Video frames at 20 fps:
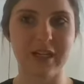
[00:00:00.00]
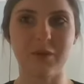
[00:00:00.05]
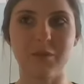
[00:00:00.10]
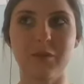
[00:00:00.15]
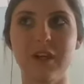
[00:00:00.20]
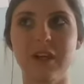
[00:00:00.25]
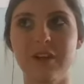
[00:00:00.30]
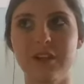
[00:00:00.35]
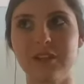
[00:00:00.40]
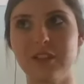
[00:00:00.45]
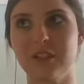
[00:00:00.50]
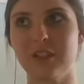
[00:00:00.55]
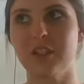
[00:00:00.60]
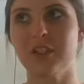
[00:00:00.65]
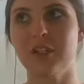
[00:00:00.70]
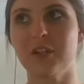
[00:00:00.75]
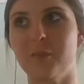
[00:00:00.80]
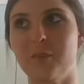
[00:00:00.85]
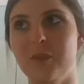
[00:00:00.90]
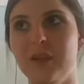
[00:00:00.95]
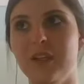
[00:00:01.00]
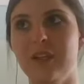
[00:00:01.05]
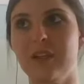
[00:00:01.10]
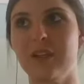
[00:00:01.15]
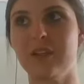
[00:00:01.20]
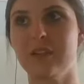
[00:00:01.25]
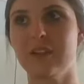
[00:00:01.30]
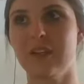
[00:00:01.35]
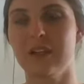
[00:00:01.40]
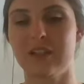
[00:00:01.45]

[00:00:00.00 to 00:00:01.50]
I mean, is it going to be a